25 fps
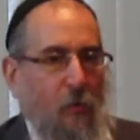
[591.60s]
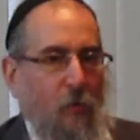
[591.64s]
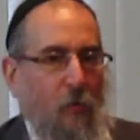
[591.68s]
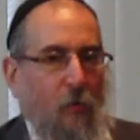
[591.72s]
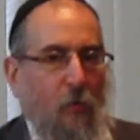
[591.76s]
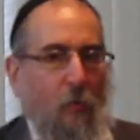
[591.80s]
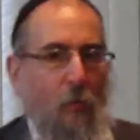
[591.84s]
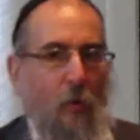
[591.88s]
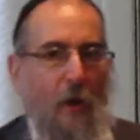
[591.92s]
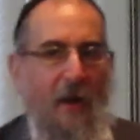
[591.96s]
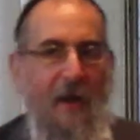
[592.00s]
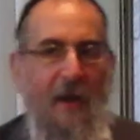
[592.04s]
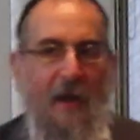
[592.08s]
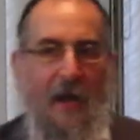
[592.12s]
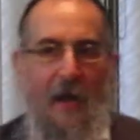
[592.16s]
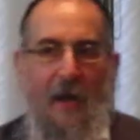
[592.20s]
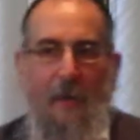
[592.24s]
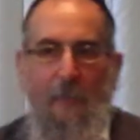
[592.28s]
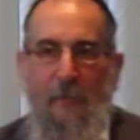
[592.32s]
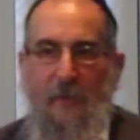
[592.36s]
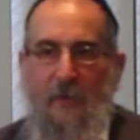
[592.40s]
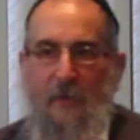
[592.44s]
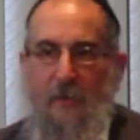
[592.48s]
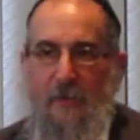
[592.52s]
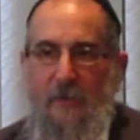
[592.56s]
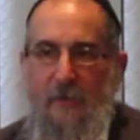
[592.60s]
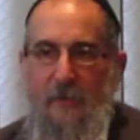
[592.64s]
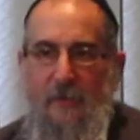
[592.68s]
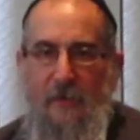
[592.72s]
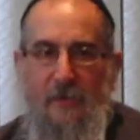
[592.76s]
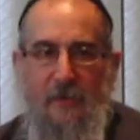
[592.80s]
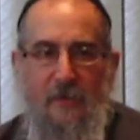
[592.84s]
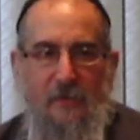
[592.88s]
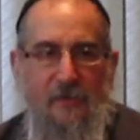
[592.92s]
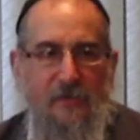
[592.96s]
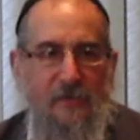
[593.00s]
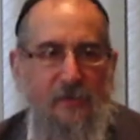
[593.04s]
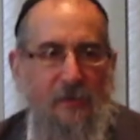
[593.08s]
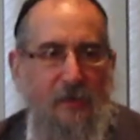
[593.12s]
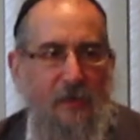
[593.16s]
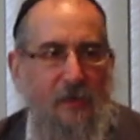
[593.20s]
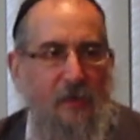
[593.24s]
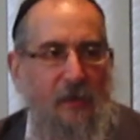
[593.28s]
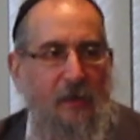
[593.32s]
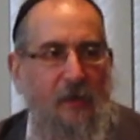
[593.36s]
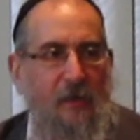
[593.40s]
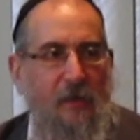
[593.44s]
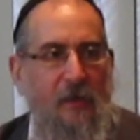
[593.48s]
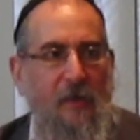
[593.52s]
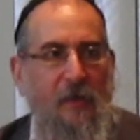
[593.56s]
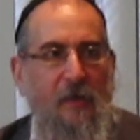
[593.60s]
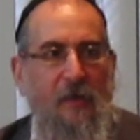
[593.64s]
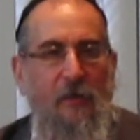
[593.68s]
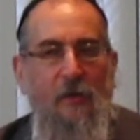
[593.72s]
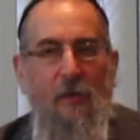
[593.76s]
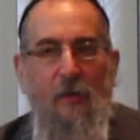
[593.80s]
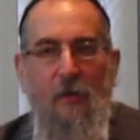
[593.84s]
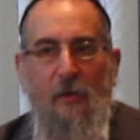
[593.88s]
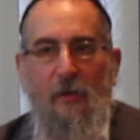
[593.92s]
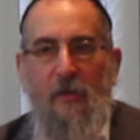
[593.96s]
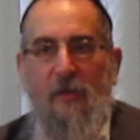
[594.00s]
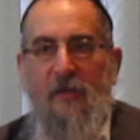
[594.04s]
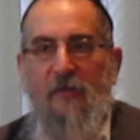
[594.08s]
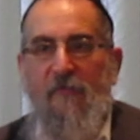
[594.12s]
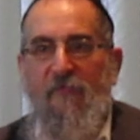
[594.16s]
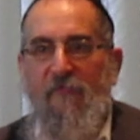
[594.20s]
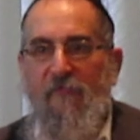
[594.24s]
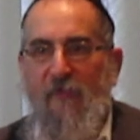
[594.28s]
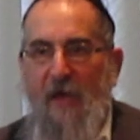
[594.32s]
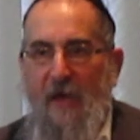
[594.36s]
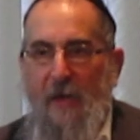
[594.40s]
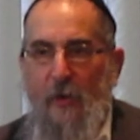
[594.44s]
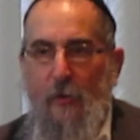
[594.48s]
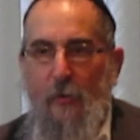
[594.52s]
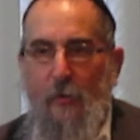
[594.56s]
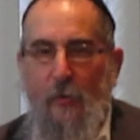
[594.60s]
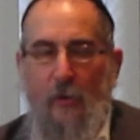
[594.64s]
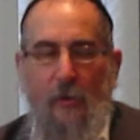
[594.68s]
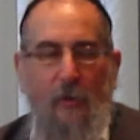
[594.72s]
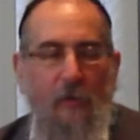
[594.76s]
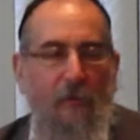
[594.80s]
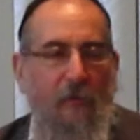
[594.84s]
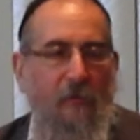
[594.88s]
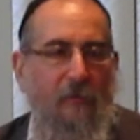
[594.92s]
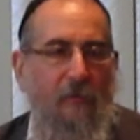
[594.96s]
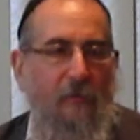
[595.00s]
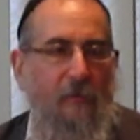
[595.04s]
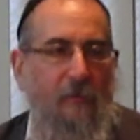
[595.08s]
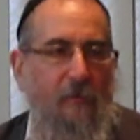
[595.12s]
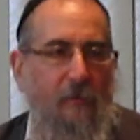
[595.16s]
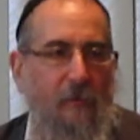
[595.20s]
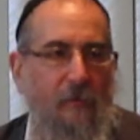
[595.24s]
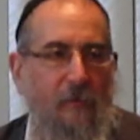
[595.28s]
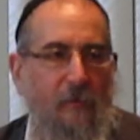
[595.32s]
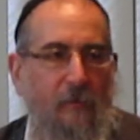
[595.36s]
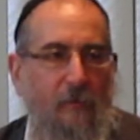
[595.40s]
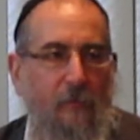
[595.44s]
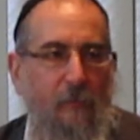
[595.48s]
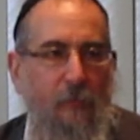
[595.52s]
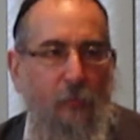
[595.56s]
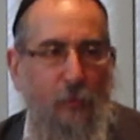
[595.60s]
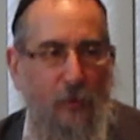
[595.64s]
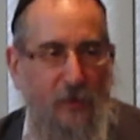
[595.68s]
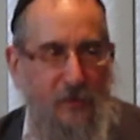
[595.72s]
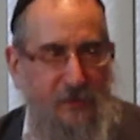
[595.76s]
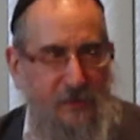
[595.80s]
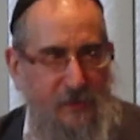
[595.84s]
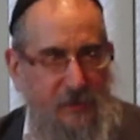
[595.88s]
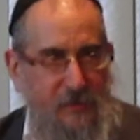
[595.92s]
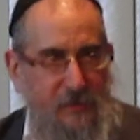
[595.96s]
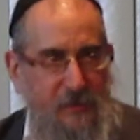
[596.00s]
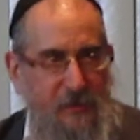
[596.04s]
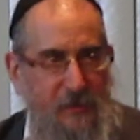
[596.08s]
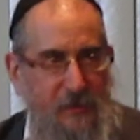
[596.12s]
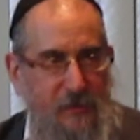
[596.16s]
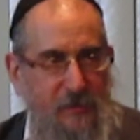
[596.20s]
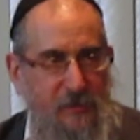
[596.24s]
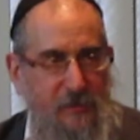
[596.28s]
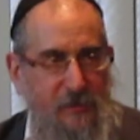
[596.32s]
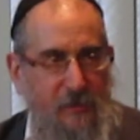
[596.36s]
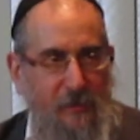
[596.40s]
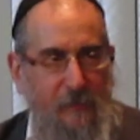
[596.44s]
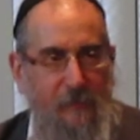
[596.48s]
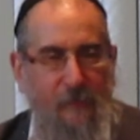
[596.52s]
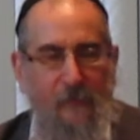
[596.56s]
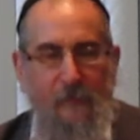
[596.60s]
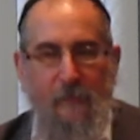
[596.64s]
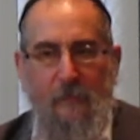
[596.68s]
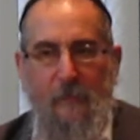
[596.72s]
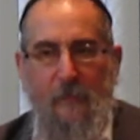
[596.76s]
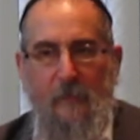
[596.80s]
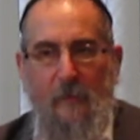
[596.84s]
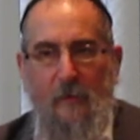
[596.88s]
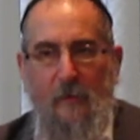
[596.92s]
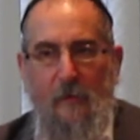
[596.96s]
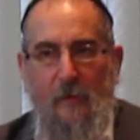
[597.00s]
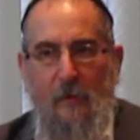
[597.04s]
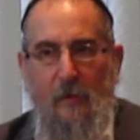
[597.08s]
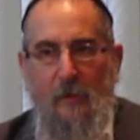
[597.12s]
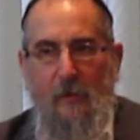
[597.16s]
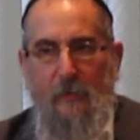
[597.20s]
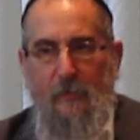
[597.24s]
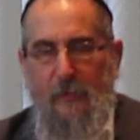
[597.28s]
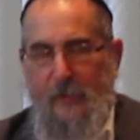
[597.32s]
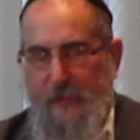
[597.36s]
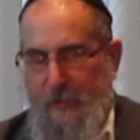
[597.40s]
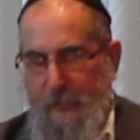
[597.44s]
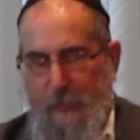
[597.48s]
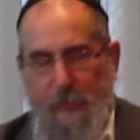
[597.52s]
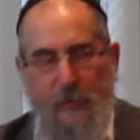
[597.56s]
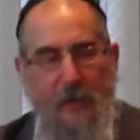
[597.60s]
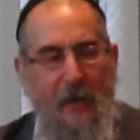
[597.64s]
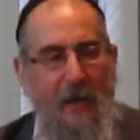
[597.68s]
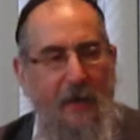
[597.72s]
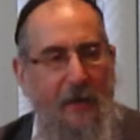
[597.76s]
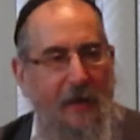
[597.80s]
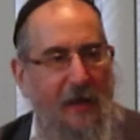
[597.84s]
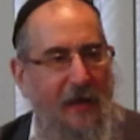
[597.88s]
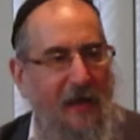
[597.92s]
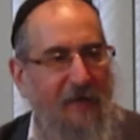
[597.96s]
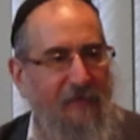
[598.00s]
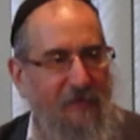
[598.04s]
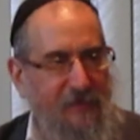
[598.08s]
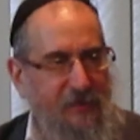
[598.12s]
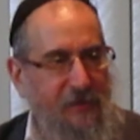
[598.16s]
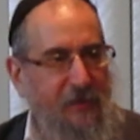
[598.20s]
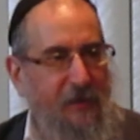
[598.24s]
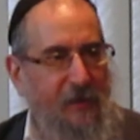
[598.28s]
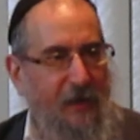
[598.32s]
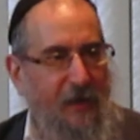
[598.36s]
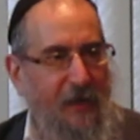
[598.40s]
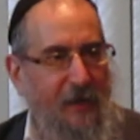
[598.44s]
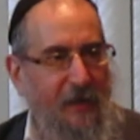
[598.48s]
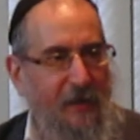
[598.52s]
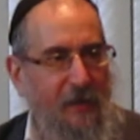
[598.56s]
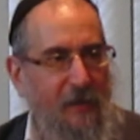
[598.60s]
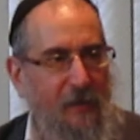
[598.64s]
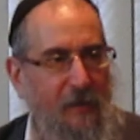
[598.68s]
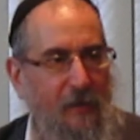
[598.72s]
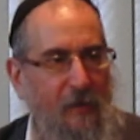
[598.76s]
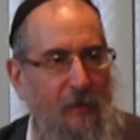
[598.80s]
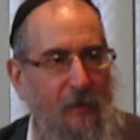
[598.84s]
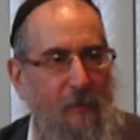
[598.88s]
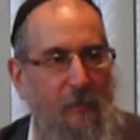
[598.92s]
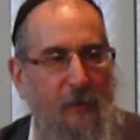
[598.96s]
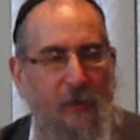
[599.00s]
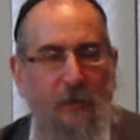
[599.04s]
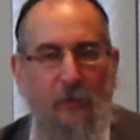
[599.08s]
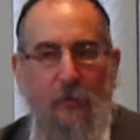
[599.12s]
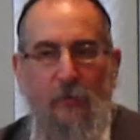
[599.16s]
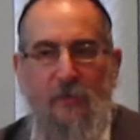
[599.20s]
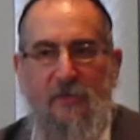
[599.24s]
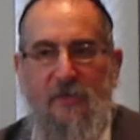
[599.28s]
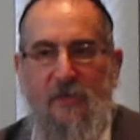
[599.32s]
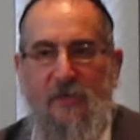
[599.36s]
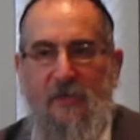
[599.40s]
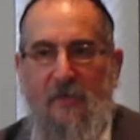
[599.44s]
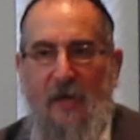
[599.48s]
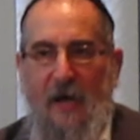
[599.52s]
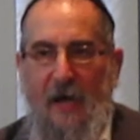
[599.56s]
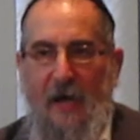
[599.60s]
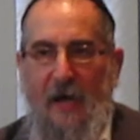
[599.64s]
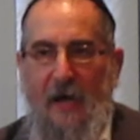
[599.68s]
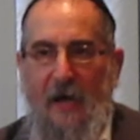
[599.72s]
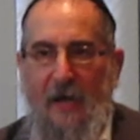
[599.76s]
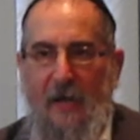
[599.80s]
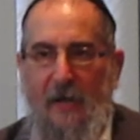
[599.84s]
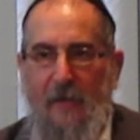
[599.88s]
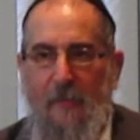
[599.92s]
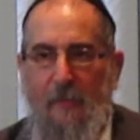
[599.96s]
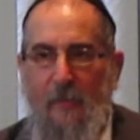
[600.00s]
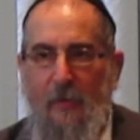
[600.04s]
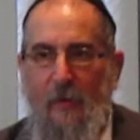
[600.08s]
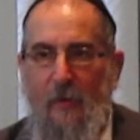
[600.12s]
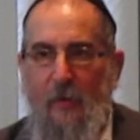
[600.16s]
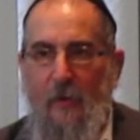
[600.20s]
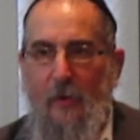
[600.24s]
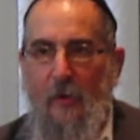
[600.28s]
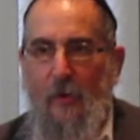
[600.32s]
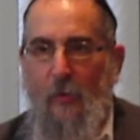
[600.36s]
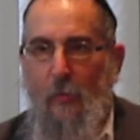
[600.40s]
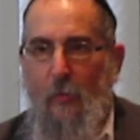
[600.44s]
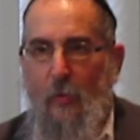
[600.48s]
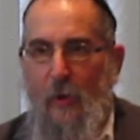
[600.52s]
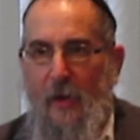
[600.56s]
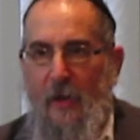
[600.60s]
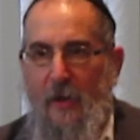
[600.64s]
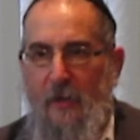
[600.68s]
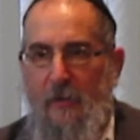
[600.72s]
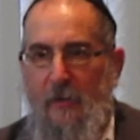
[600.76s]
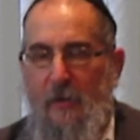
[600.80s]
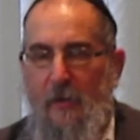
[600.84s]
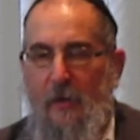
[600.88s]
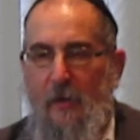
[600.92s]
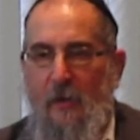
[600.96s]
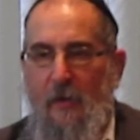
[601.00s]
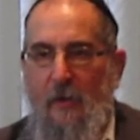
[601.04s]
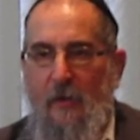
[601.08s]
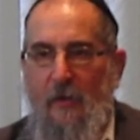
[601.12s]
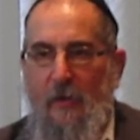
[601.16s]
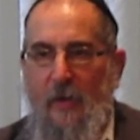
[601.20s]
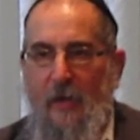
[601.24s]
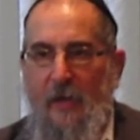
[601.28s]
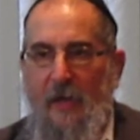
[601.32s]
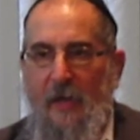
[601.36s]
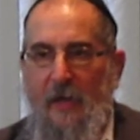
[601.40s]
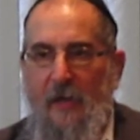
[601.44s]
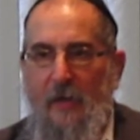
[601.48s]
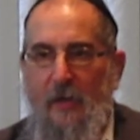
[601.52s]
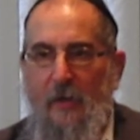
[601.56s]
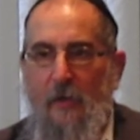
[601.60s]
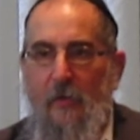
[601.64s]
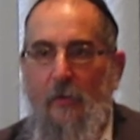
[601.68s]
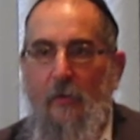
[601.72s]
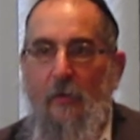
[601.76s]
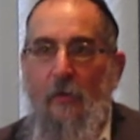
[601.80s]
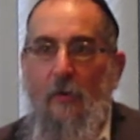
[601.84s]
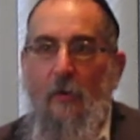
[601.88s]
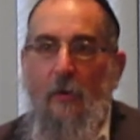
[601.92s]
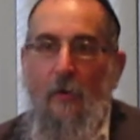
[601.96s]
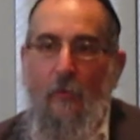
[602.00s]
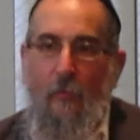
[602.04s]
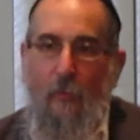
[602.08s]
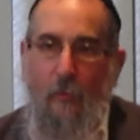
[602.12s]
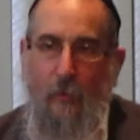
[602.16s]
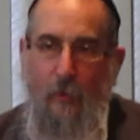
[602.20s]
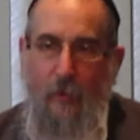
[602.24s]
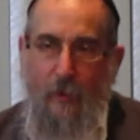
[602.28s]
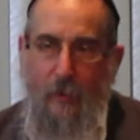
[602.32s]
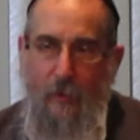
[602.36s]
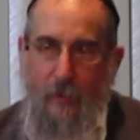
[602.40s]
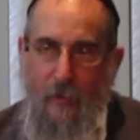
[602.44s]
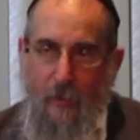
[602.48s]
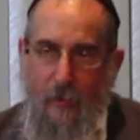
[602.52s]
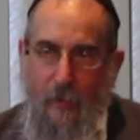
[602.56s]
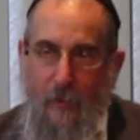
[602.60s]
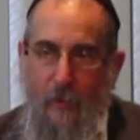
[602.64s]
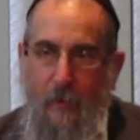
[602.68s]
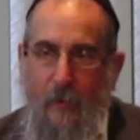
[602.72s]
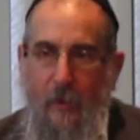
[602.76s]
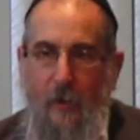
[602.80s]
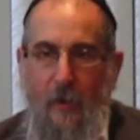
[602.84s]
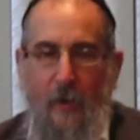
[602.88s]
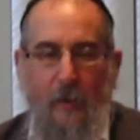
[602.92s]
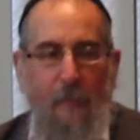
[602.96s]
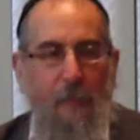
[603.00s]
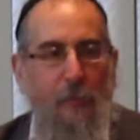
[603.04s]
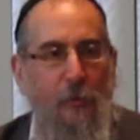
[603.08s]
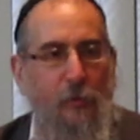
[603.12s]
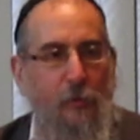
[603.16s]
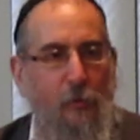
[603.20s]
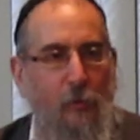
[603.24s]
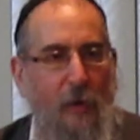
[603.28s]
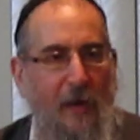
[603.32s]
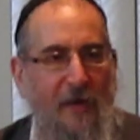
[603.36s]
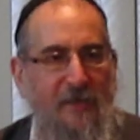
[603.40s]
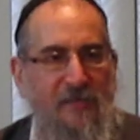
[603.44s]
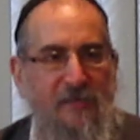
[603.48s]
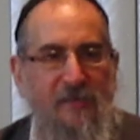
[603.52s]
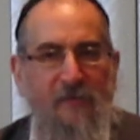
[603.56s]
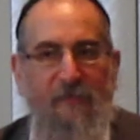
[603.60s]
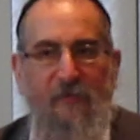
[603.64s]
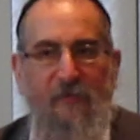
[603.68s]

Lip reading: What happened is in the federal prison system, they do not have it today, but there was a time when they were progressive